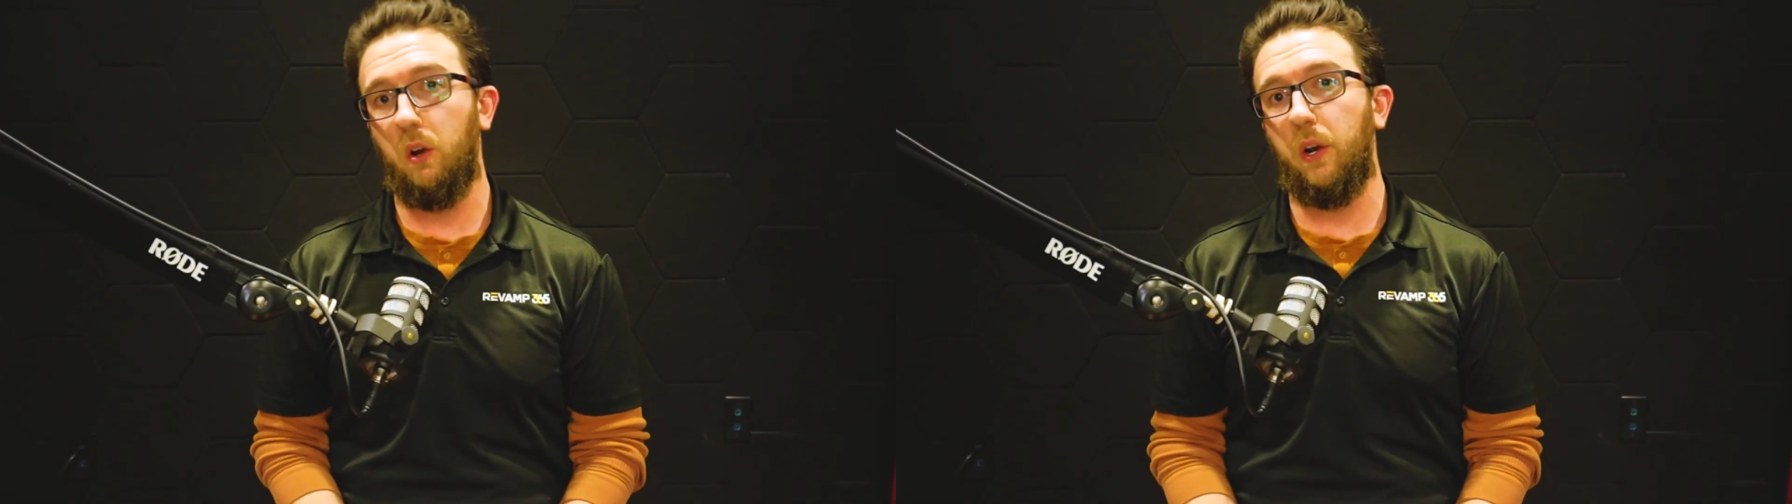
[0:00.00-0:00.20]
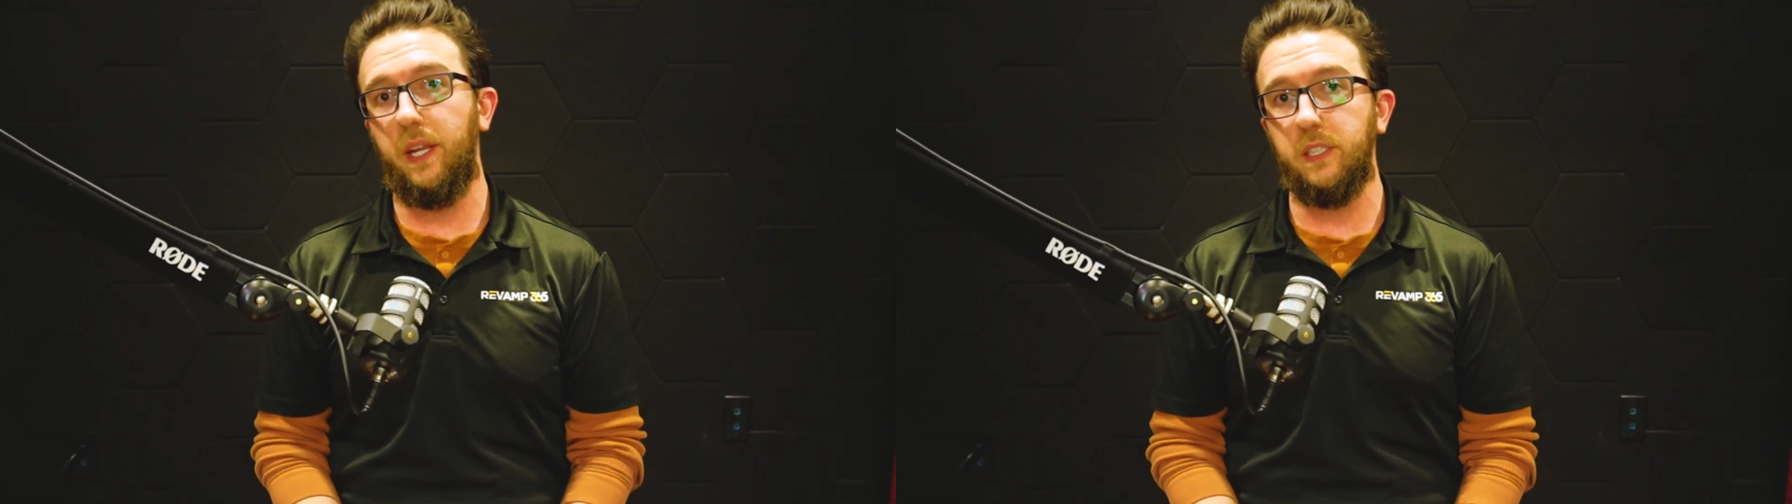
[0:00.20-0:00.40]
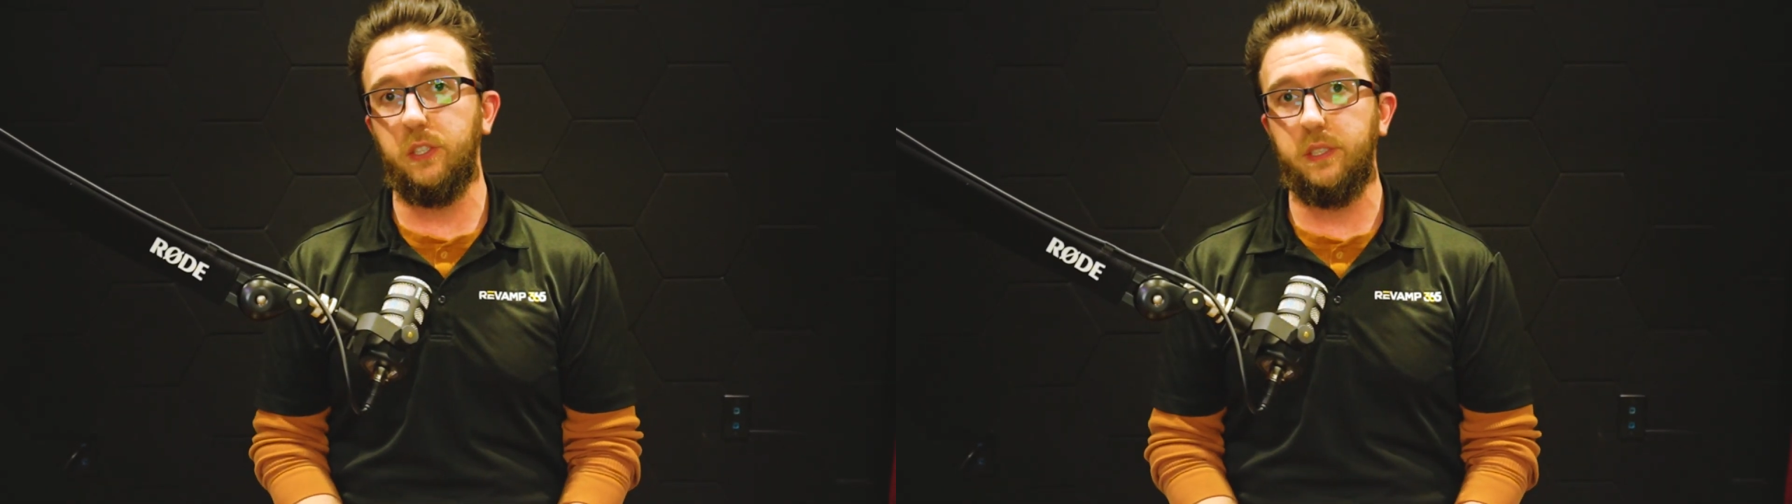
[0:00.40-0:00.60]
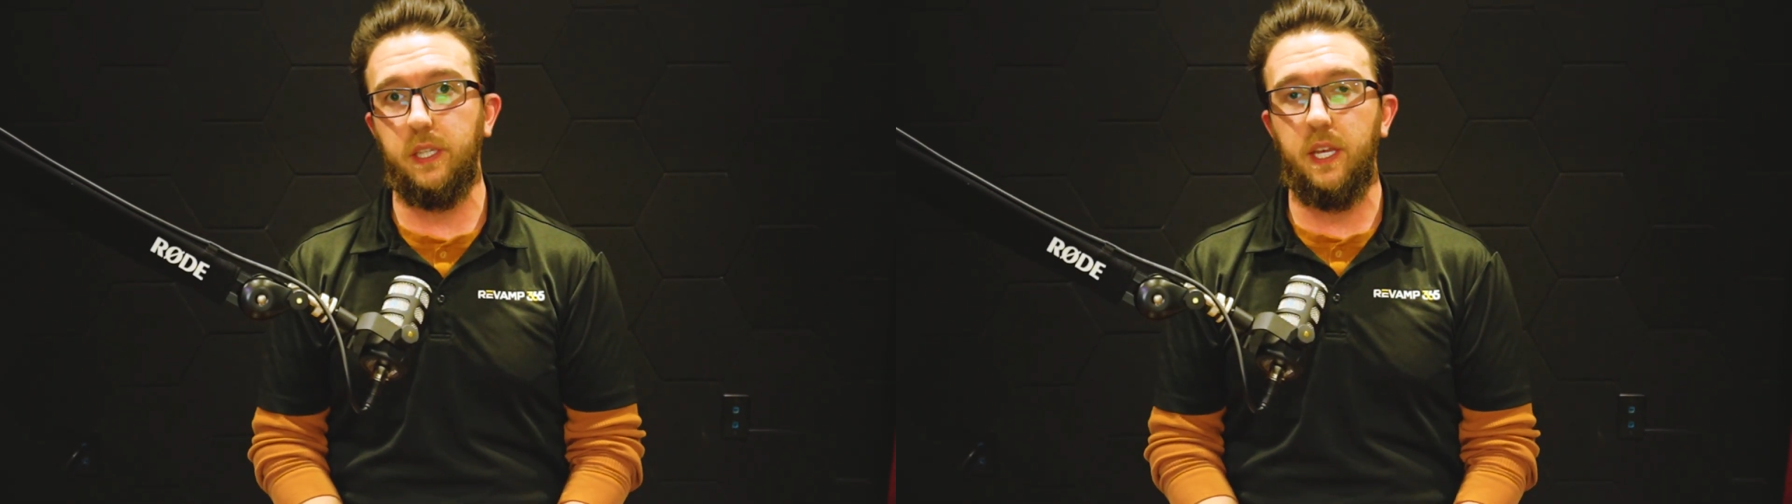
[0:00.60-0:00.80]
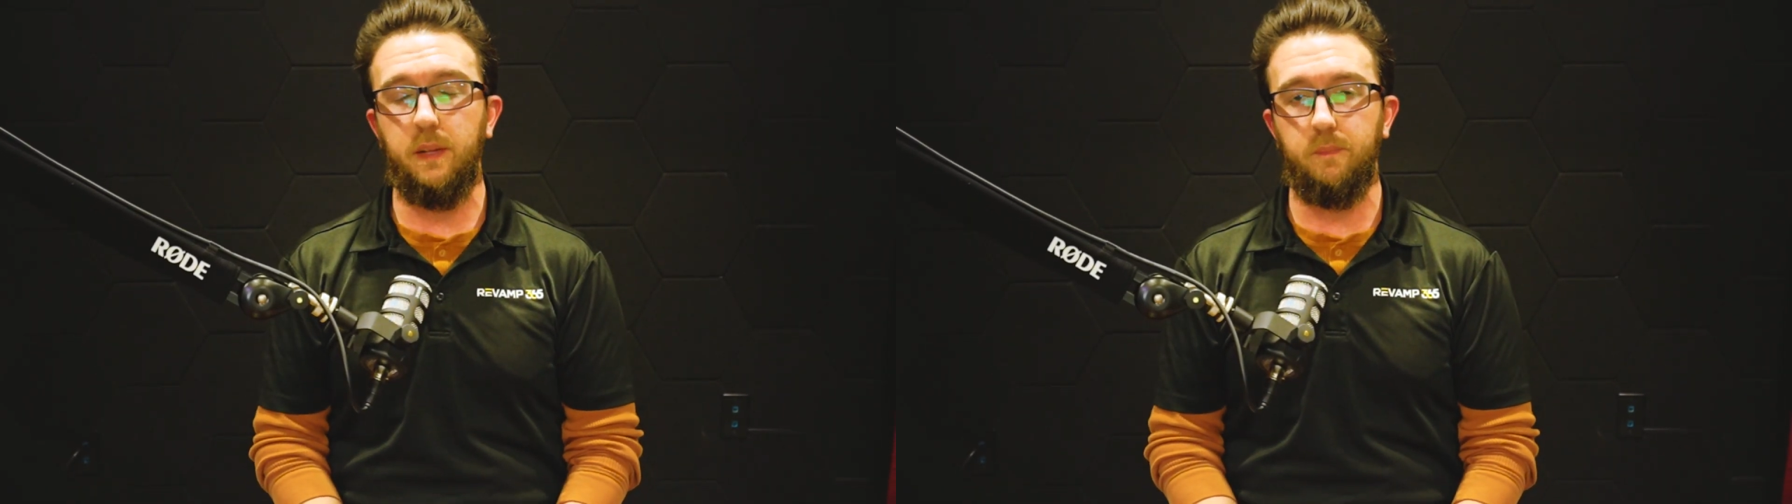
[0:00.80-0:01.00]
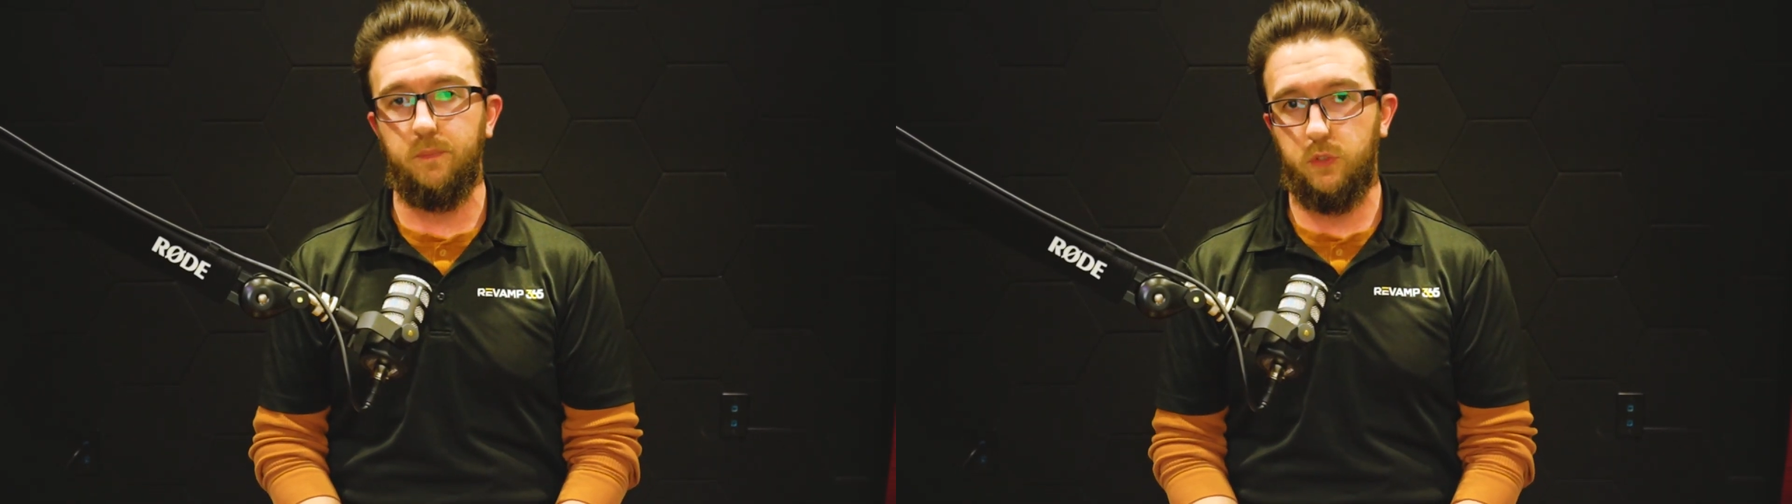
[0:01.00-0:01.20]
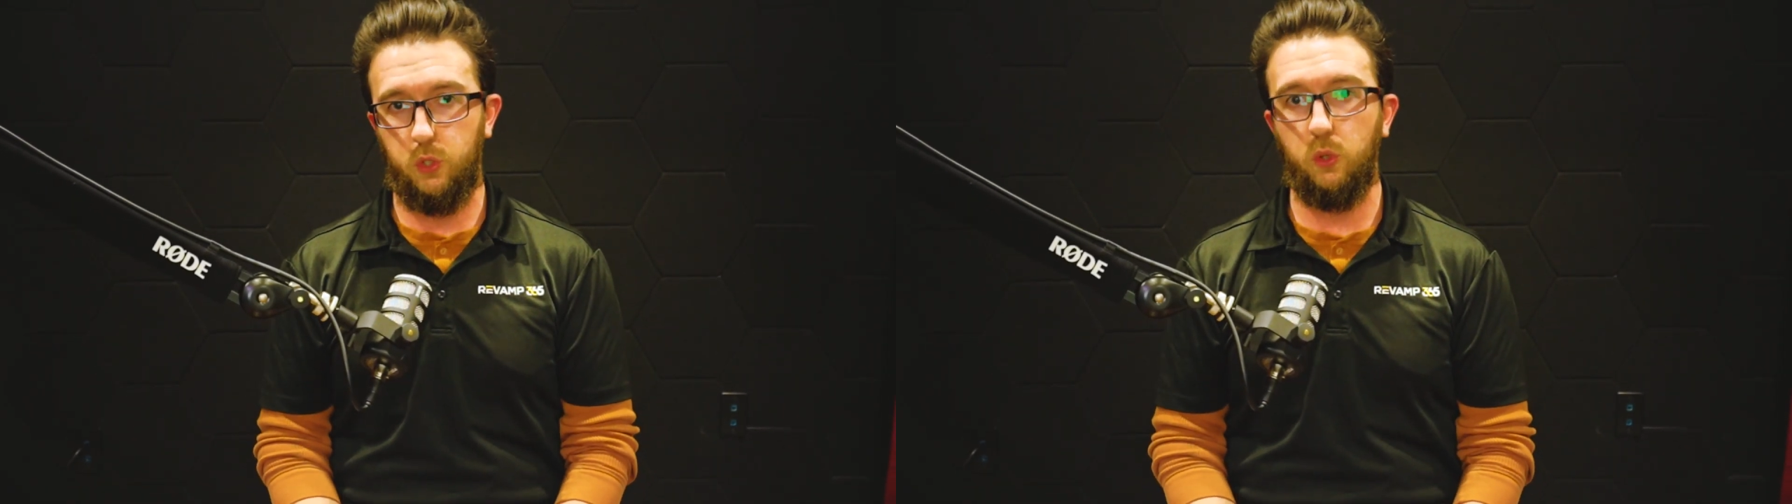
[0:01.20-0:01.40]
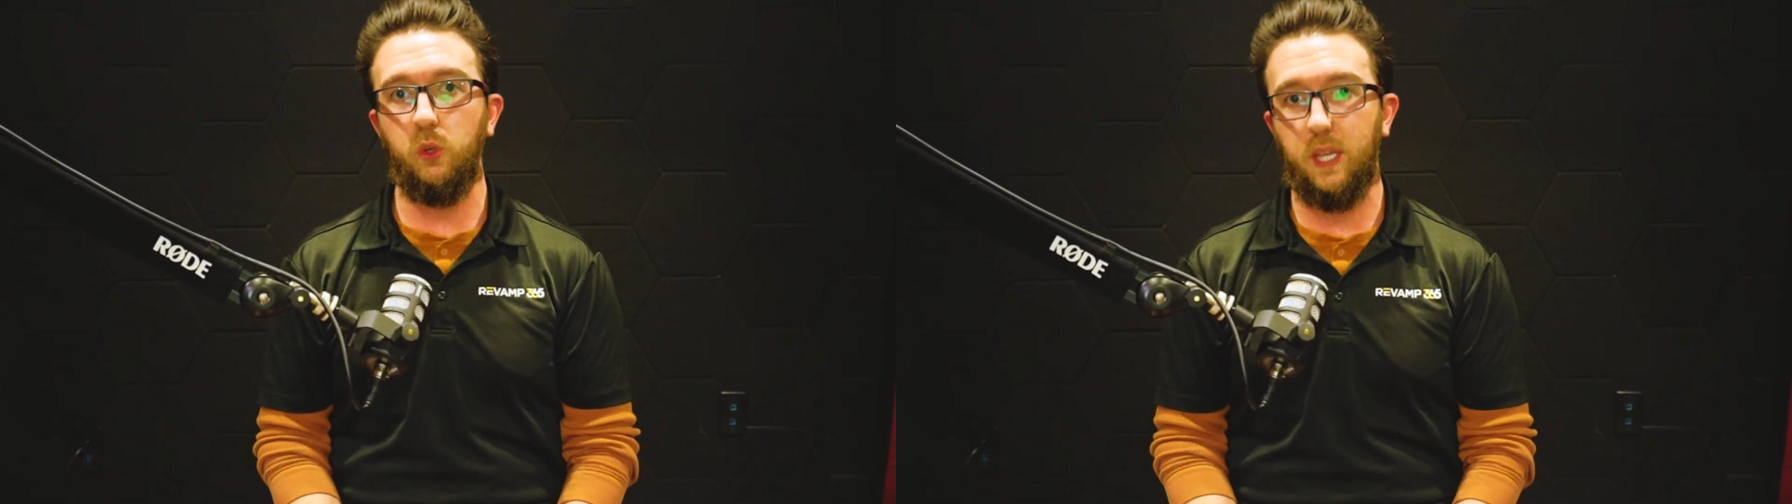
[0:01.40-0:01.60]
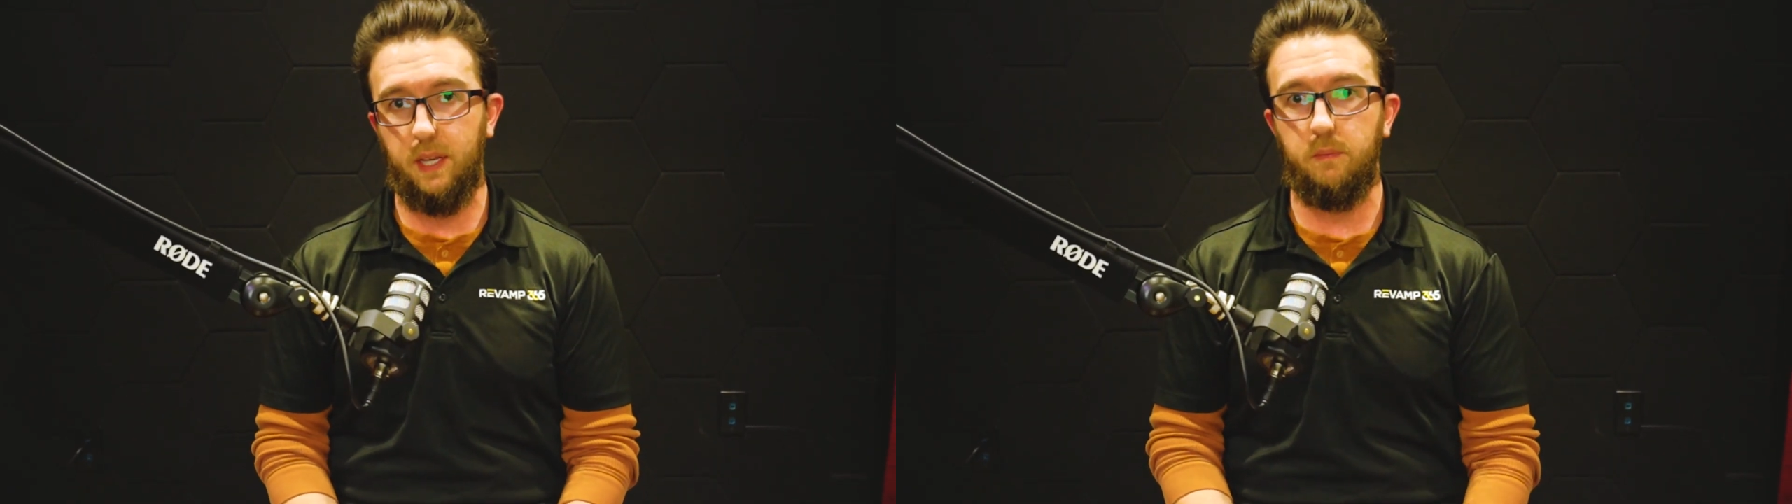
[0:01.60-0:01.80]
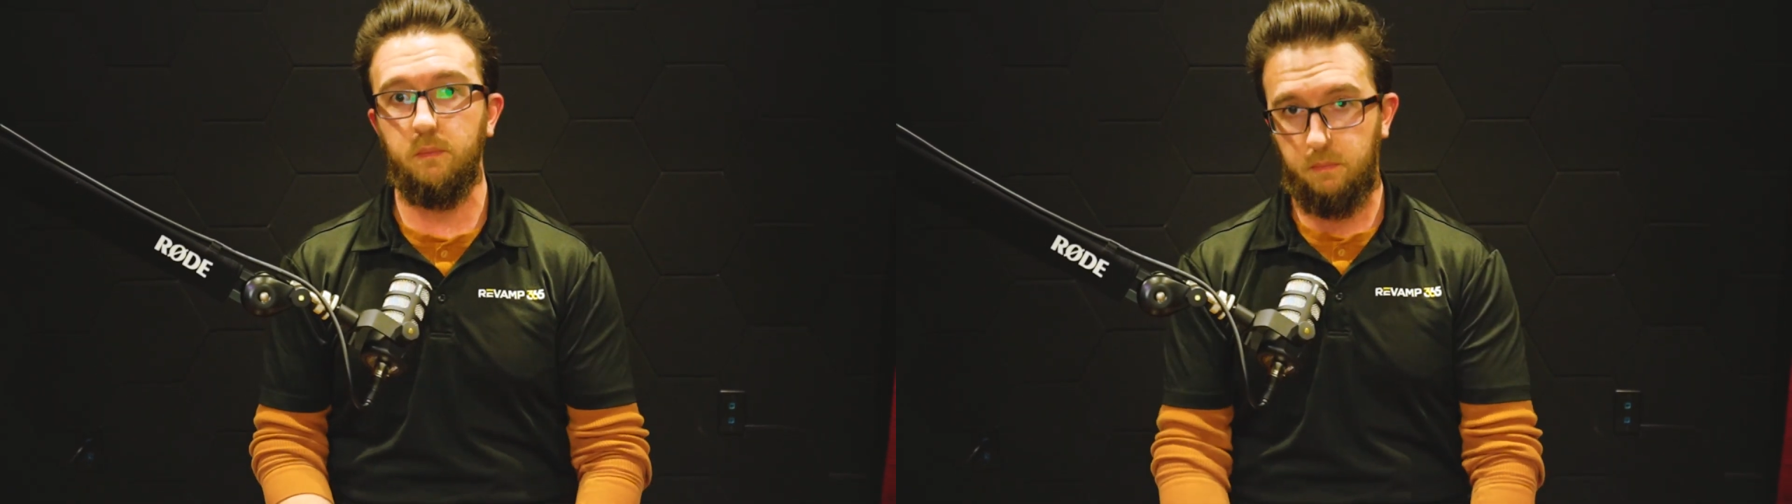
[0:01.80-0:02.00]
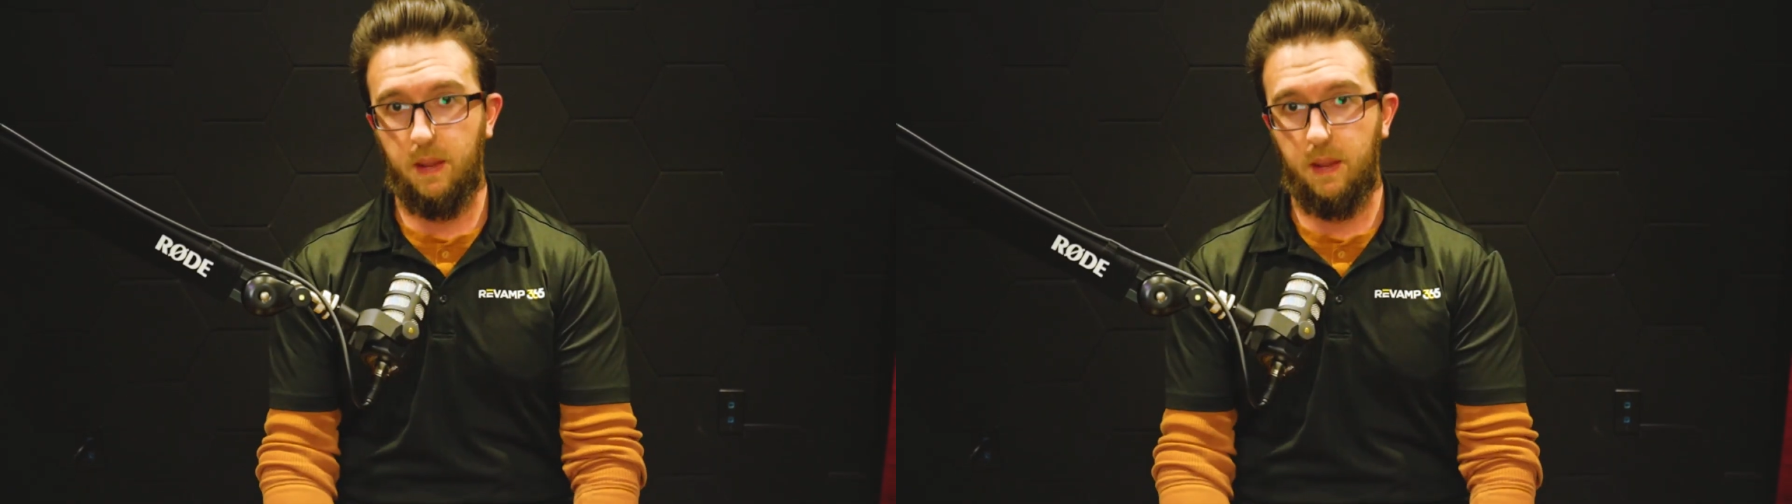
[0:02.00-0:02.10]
are interested in, so you can